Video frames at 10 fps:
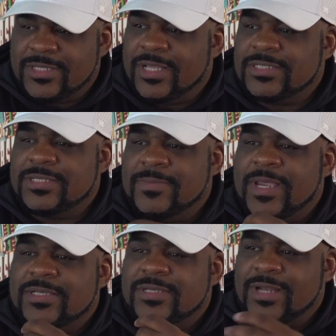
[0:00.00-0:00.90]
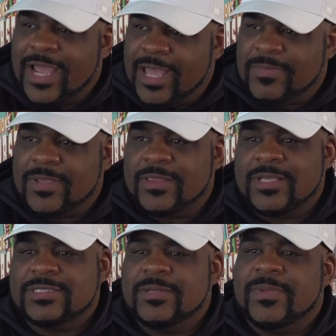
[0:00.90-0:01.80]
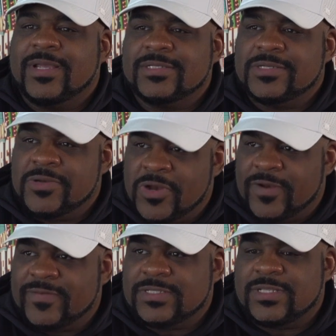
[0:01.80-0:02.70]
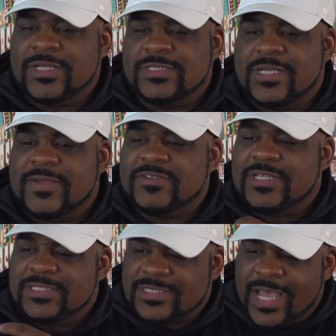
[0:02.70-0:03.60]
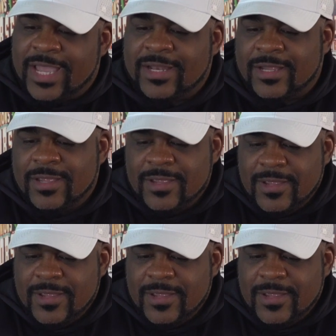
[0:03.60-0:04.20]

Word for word: things that make us unhappy, things that make us nervous, things that give us anxiety.